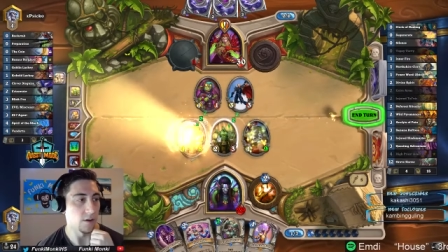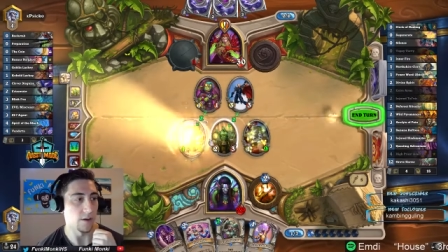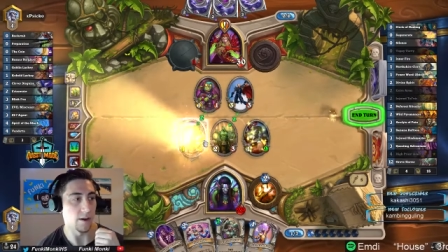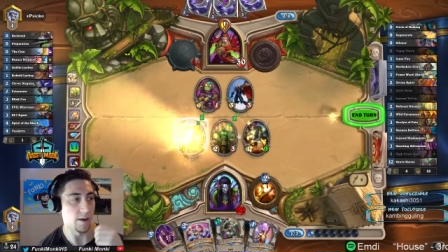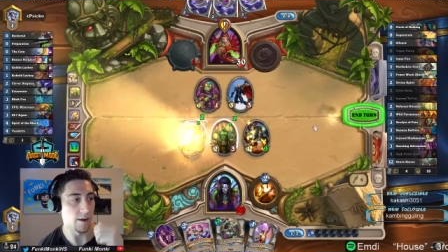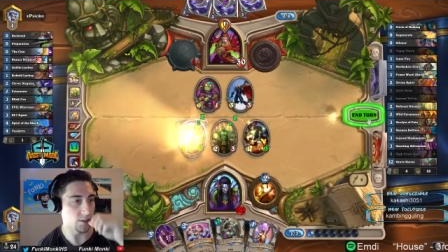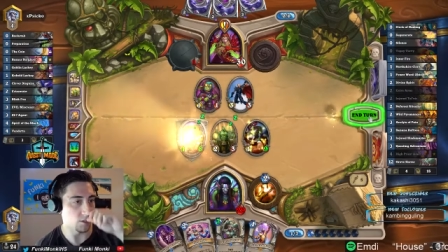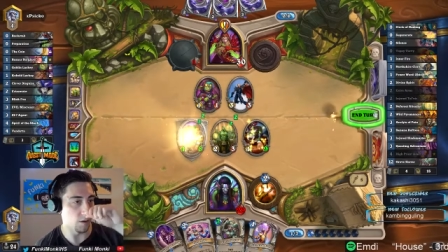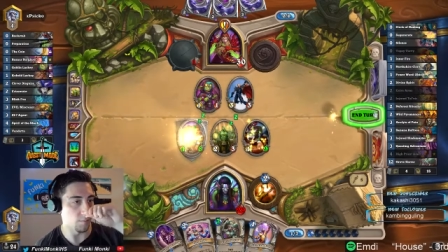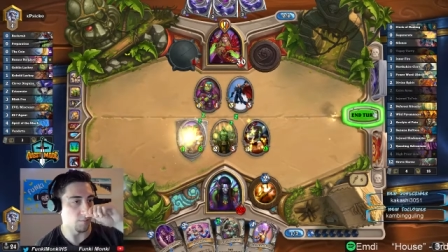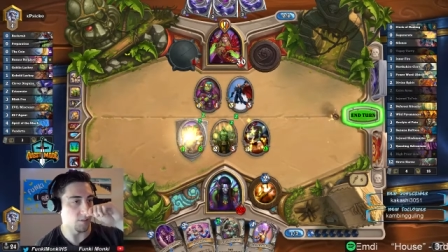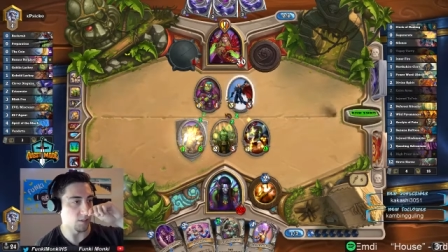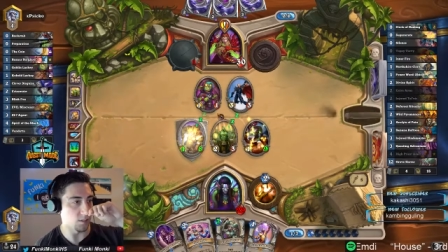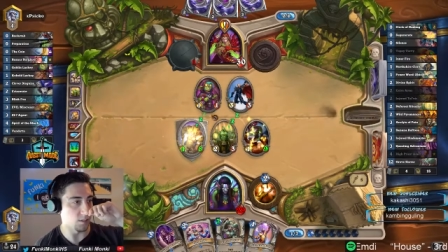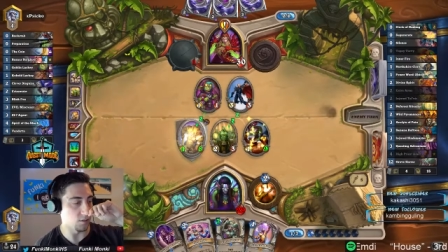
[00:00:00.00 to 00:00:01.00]
we go. Extra arms
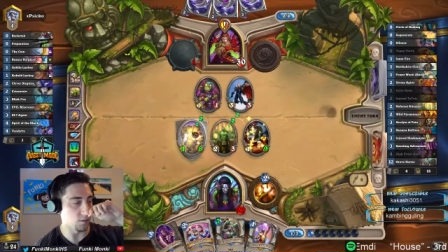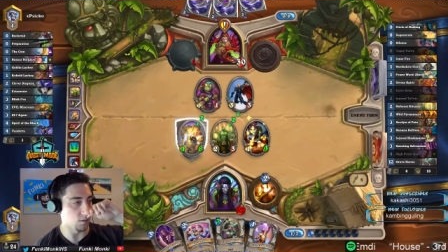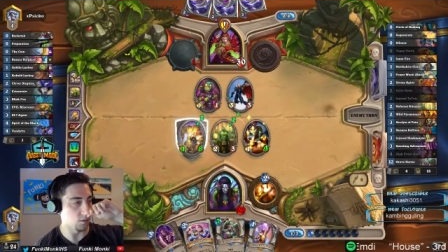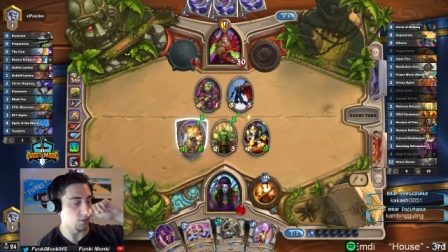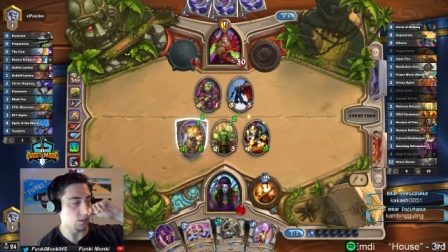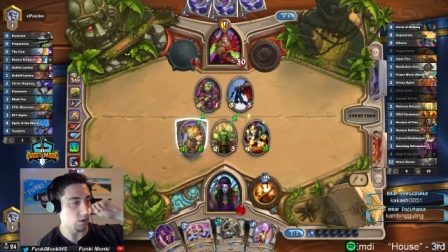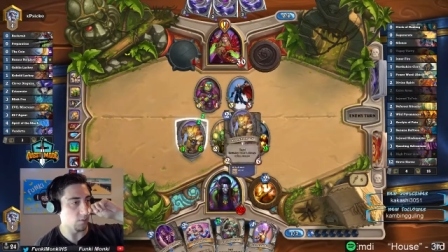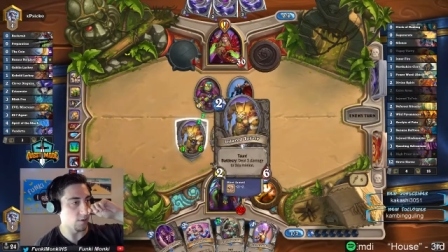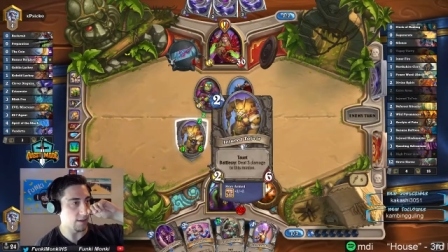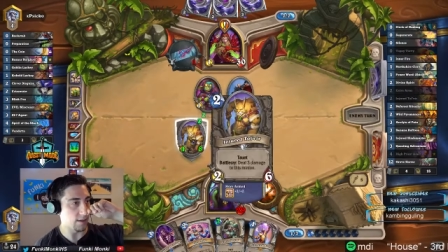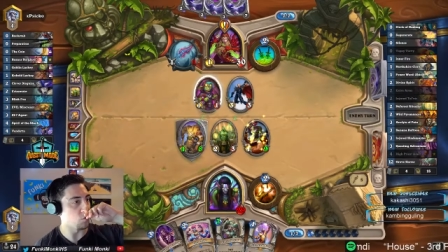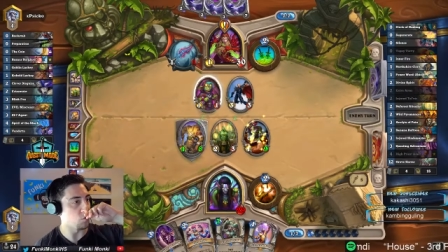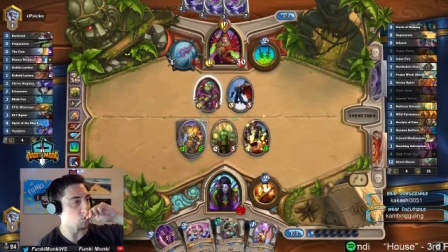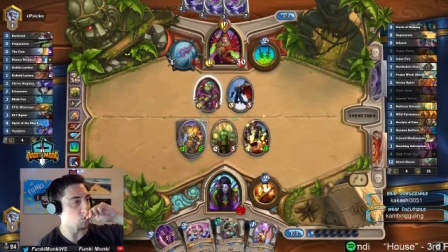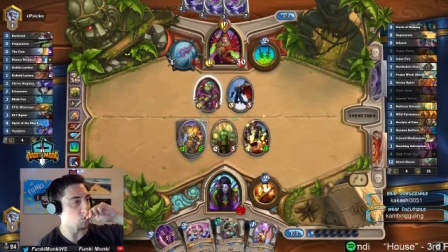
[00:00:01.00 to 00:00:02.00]
this dude, so that way you
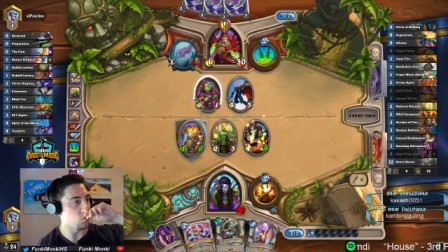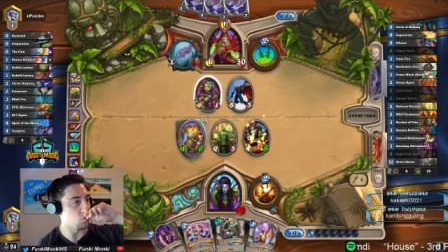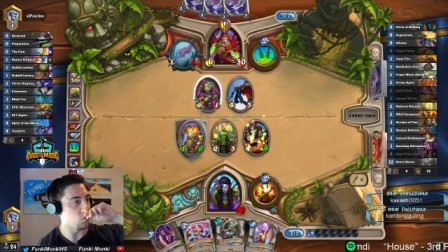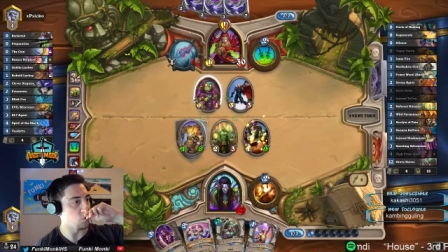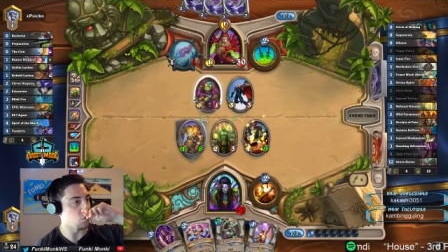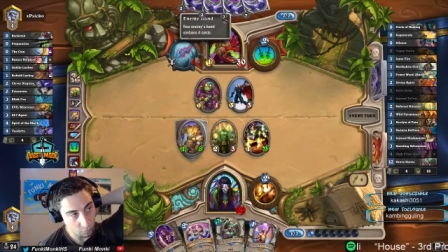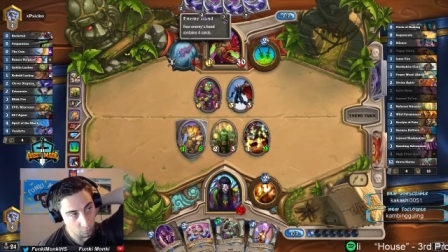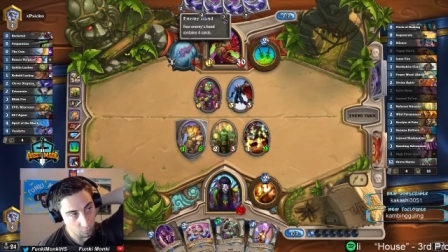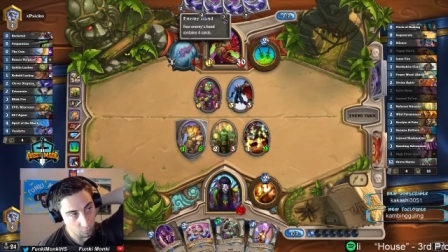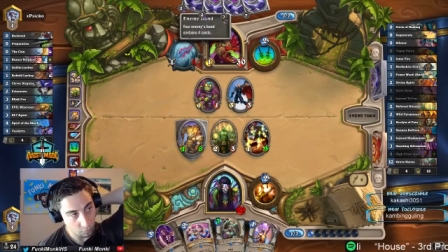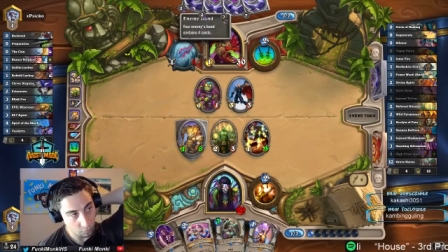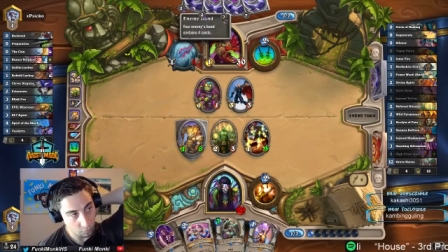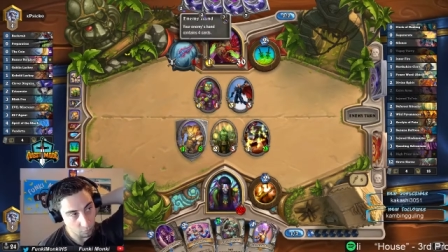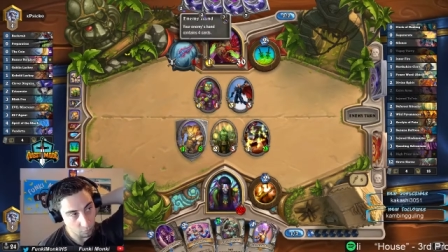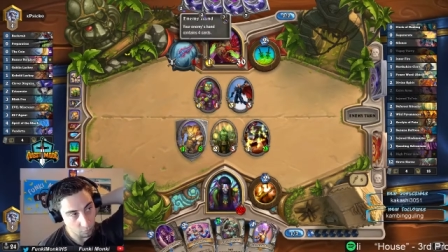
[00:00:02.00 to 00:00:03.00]
can't really trade into it too
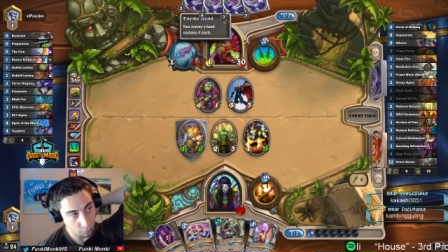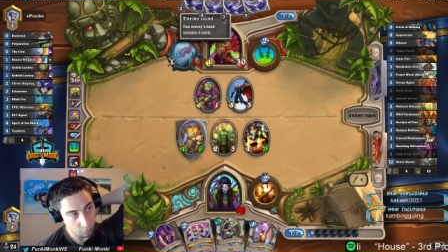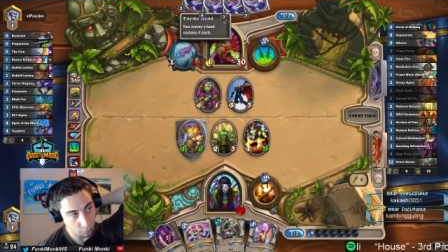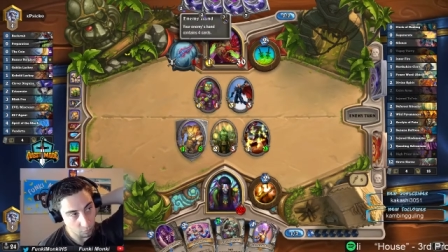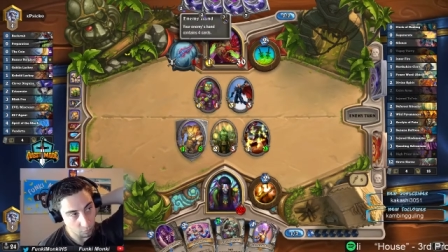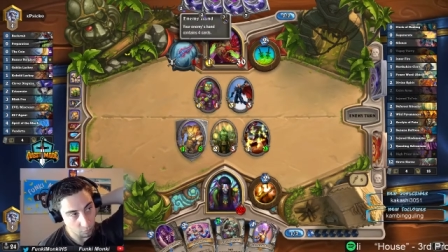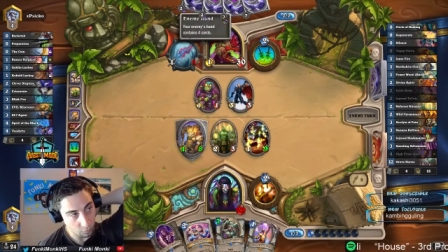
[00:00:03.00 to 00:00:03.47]
easily.